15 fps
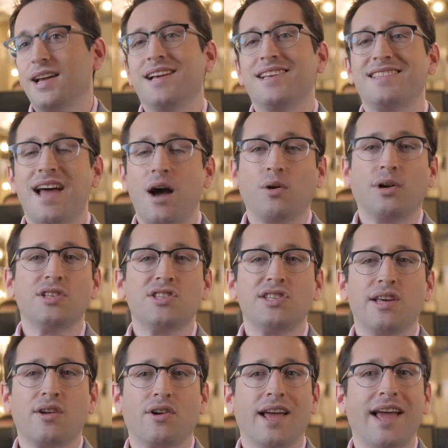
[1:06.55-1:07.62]
is now
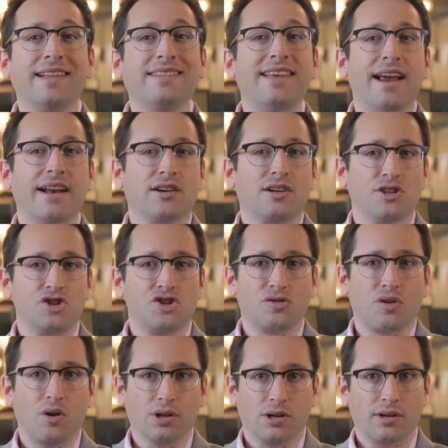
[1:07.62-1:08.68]
considered a data
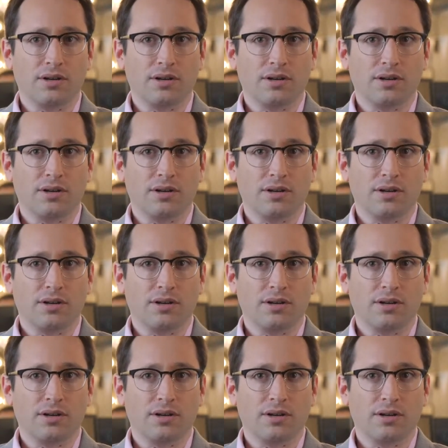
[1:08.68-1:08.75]
controller.